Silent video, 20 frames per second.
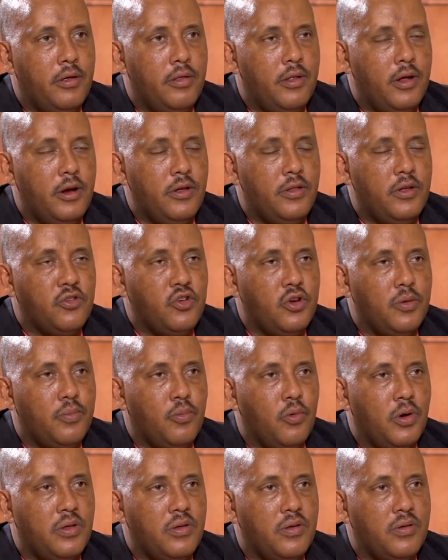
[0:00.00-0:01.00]
the leadership,
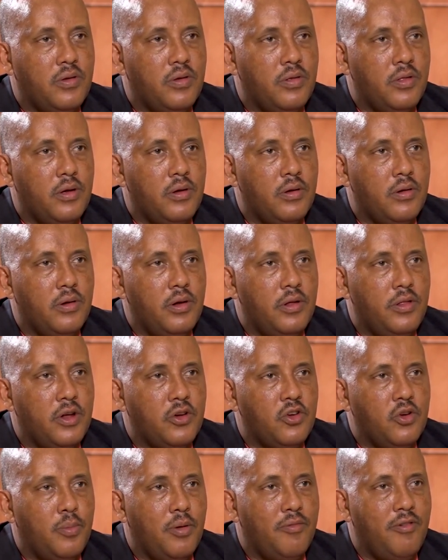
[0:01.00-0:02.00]
what the
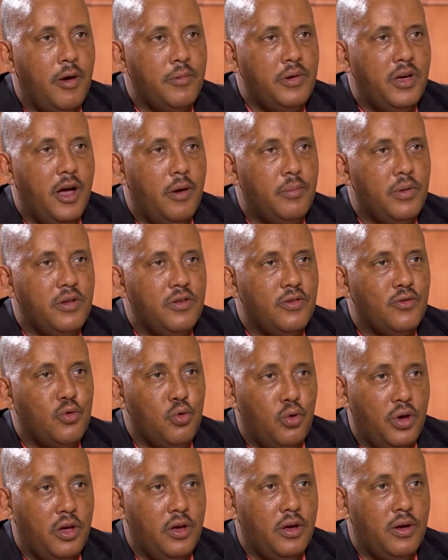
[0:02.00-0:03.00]
leadership of Abiy Ahmed is
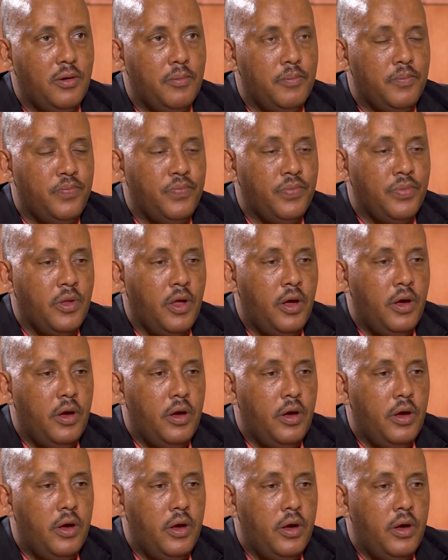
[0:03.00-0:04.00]
doing,
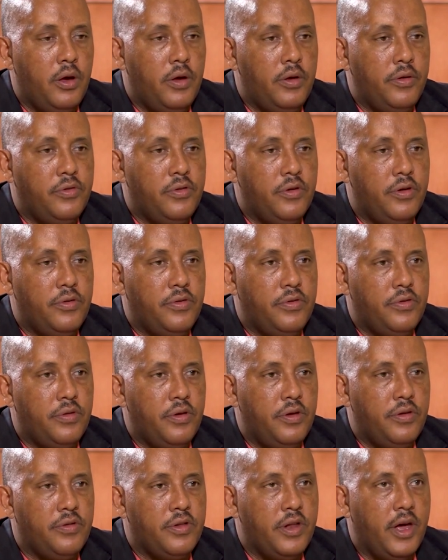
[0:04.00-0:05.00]
is is
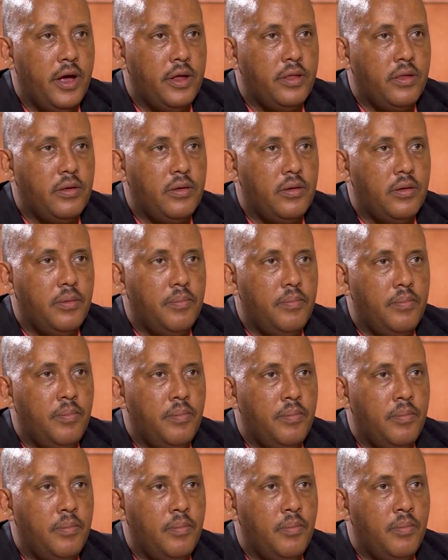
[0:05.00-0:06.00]
is not mm,
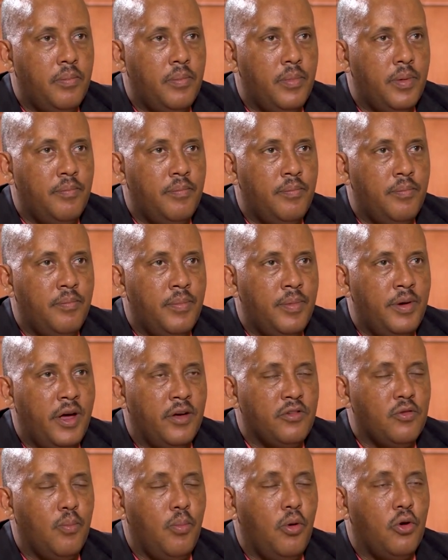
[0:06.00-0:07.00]

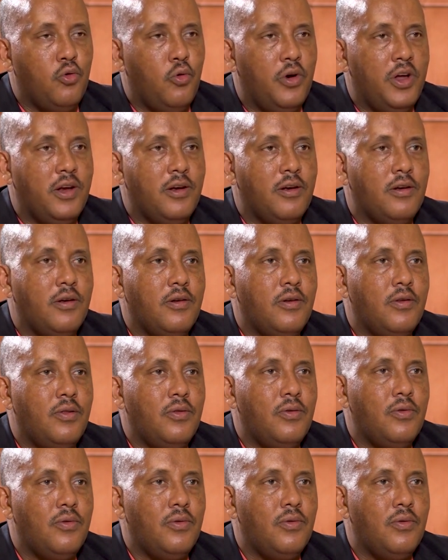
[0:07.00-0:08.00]
doesn't bode well
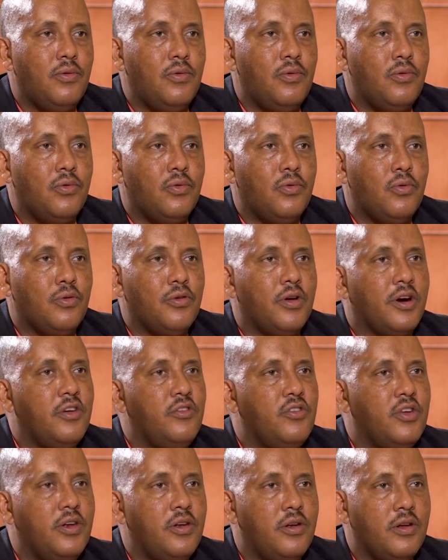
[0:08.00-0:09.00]
to the
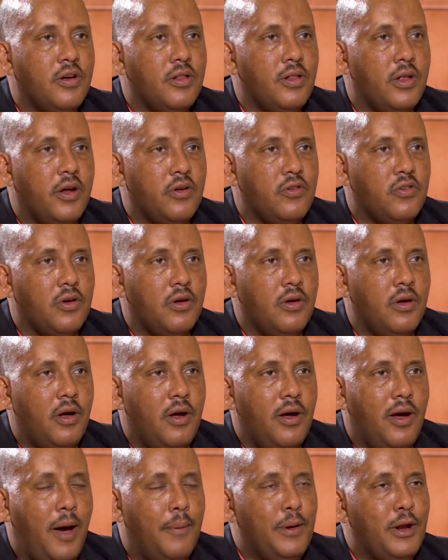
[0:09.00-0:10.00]
region at large.
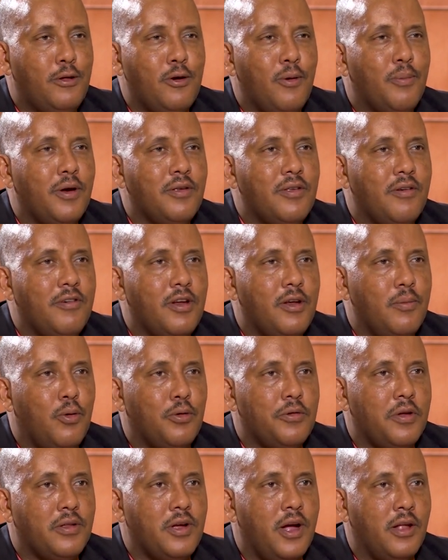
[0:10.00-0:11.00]
I mean, Ethiopia is a very
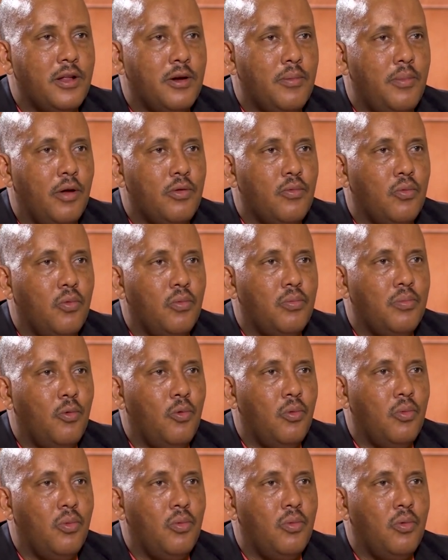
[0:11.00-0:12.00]
important country, about
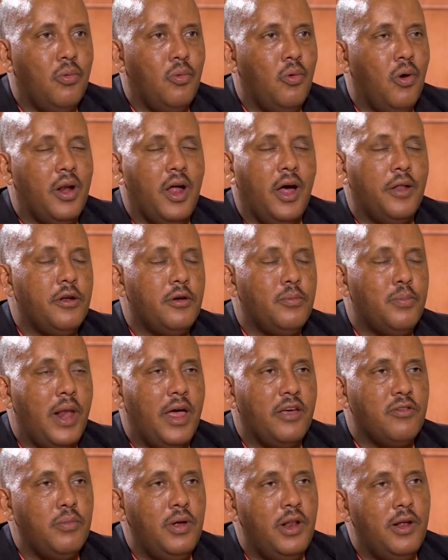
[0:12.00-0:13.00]
100
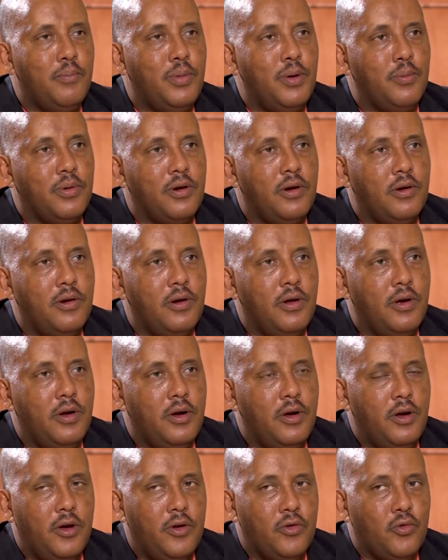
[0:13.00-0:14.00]
plus million people. Mm -hmm.
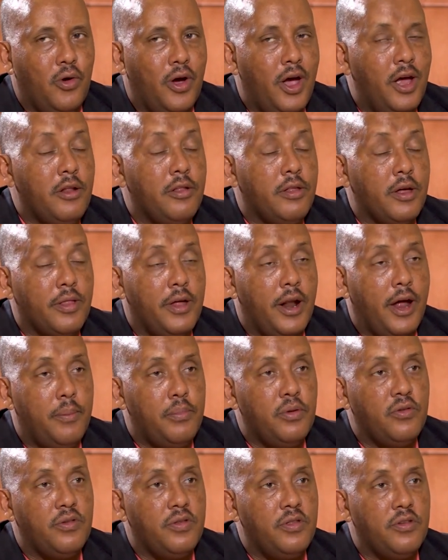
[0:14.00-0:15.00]
So anything that
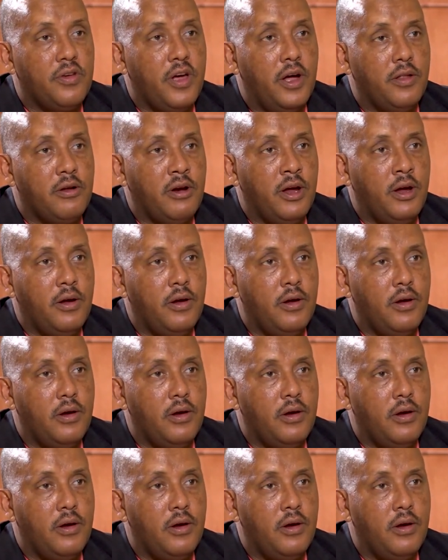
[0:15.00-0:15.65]
happens in this country